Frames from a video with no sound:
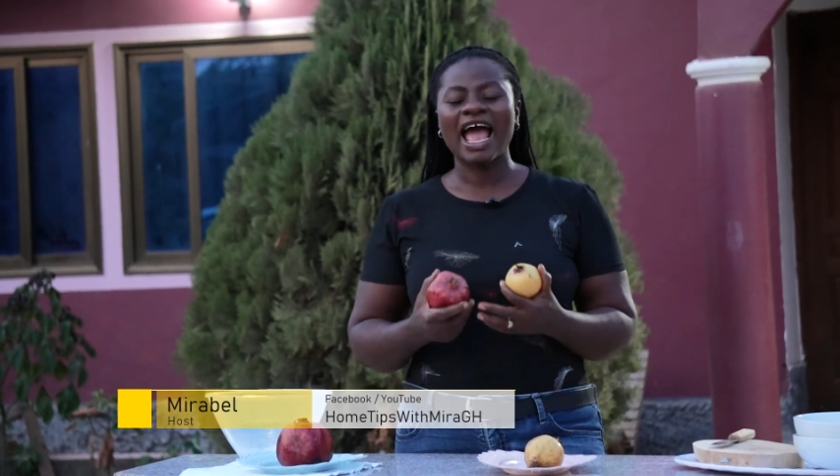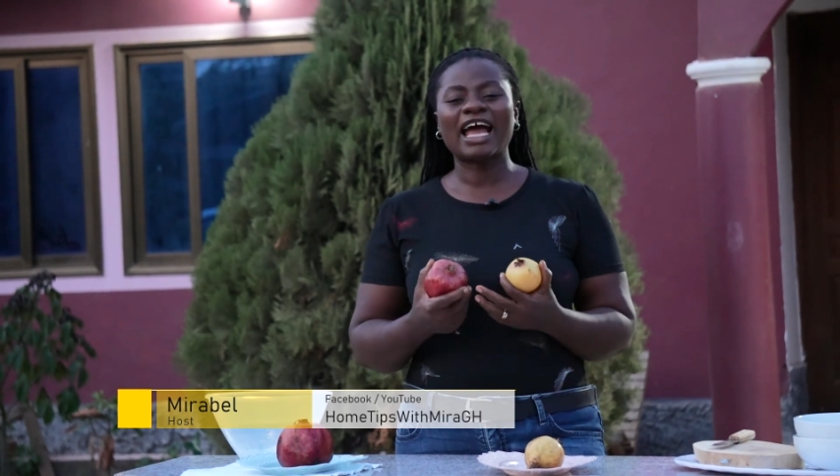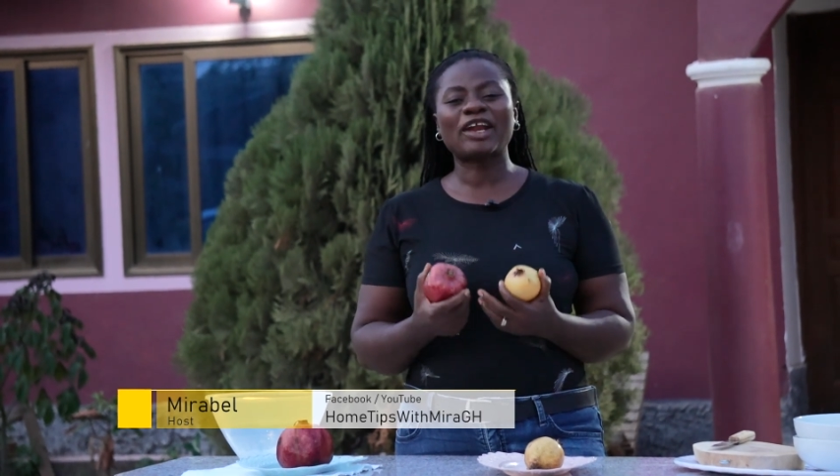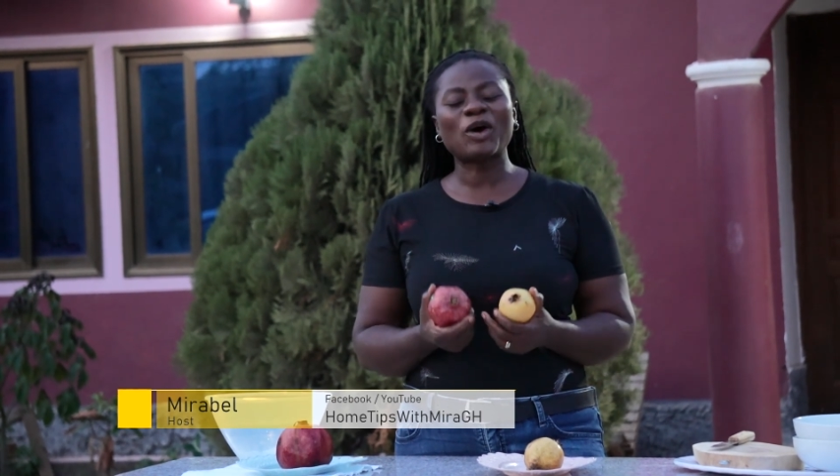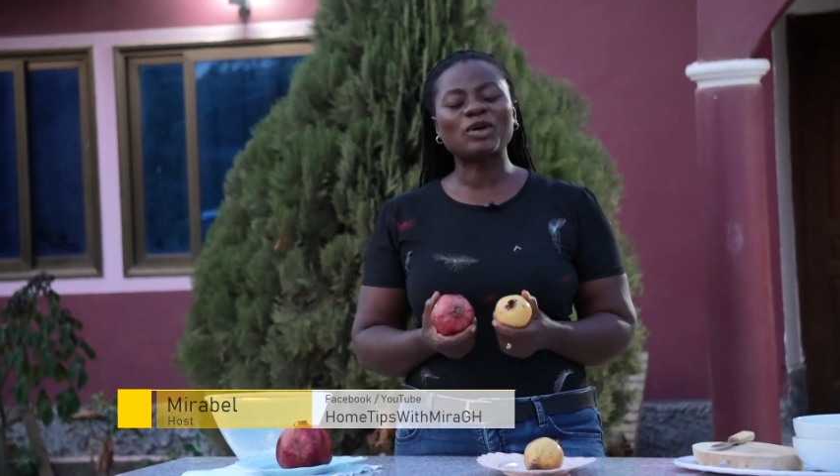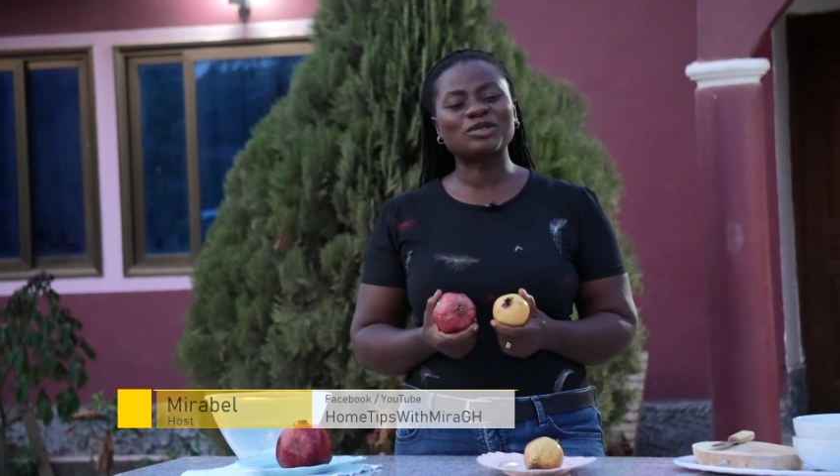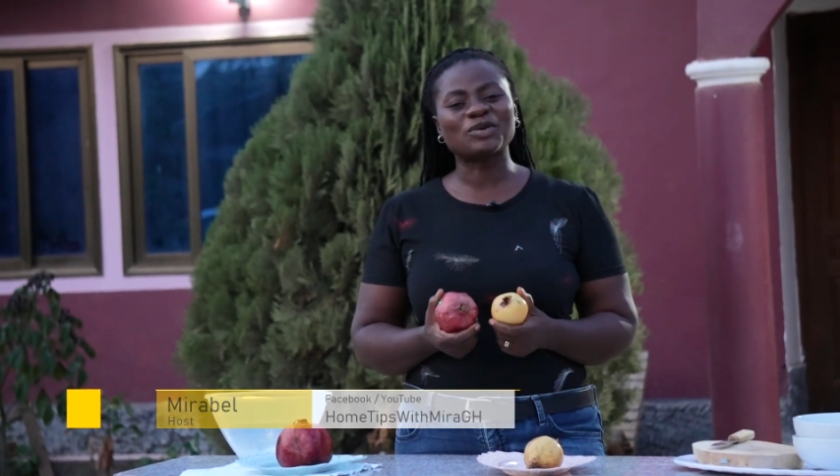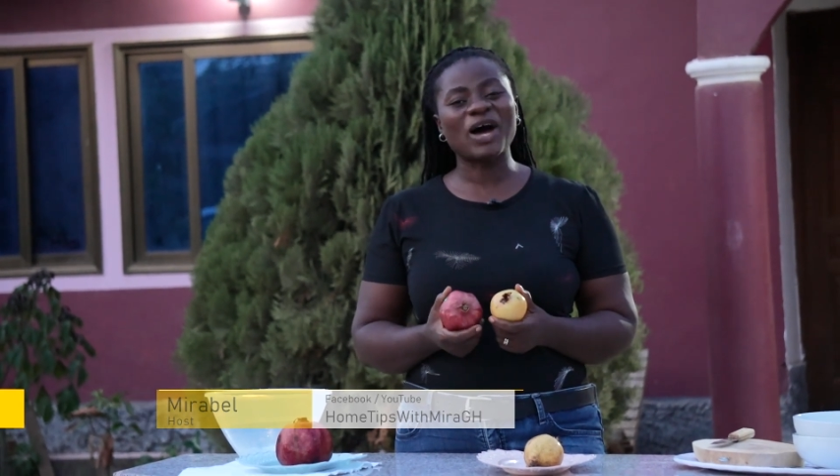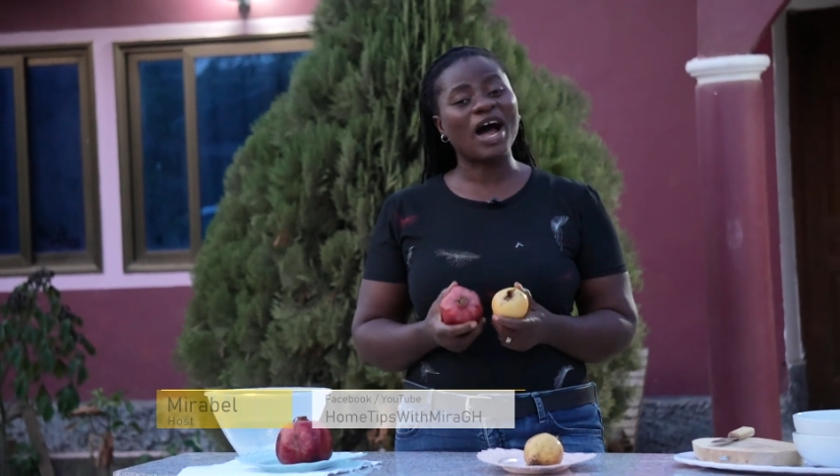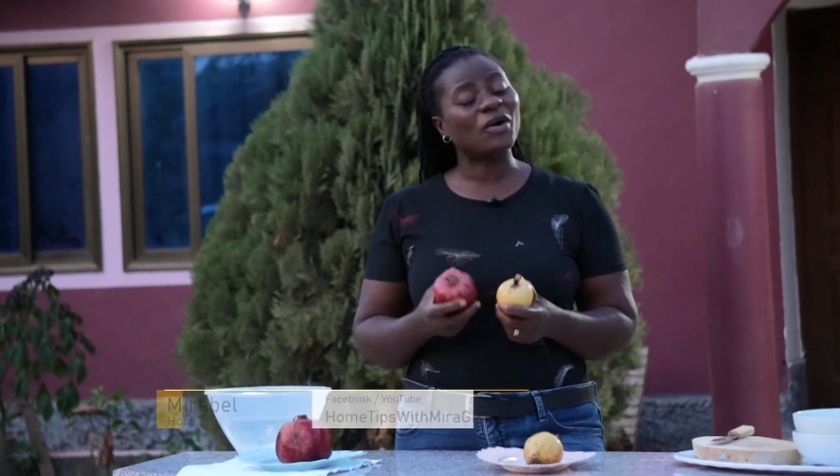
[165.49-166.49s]
And
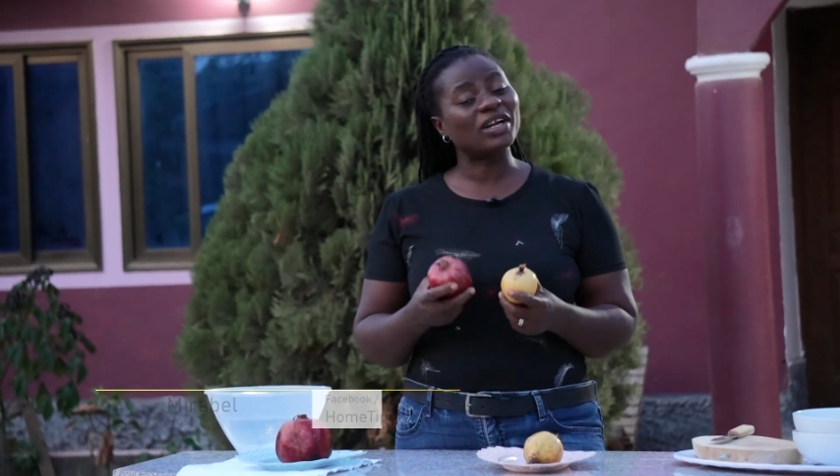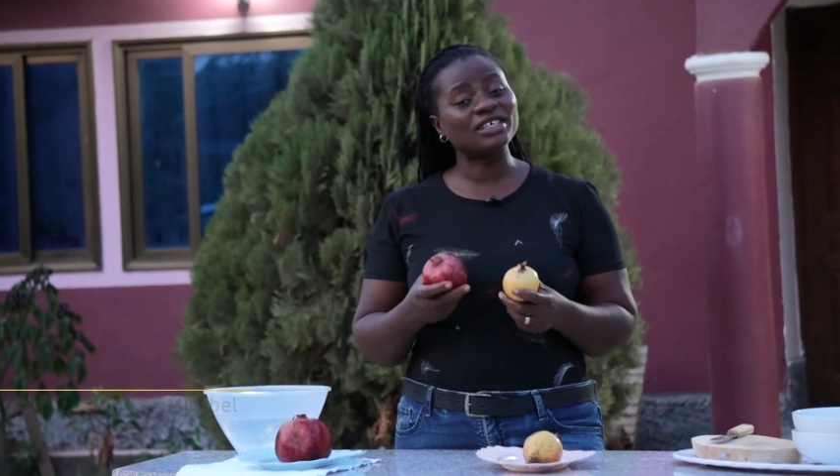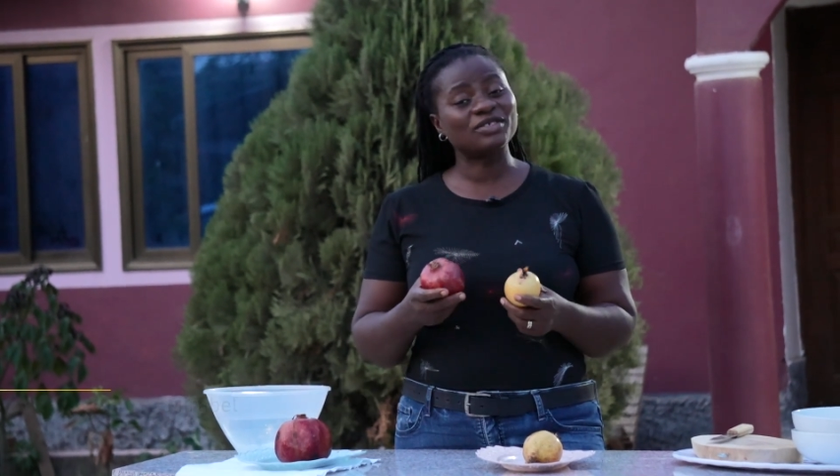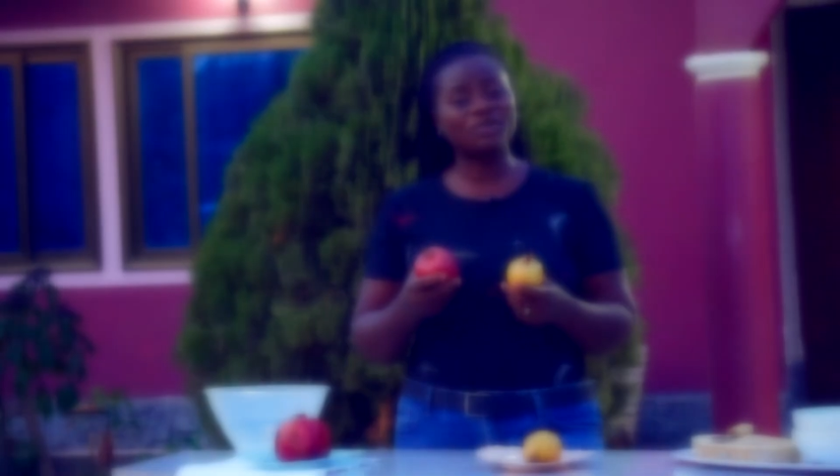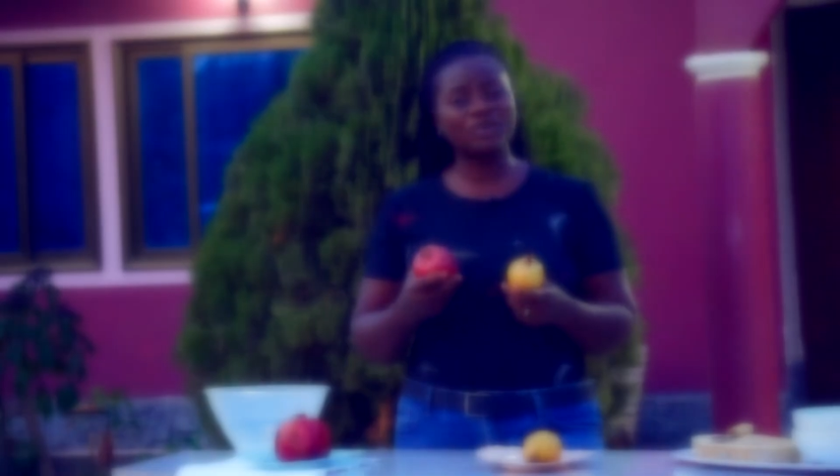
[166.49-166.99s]
also, according to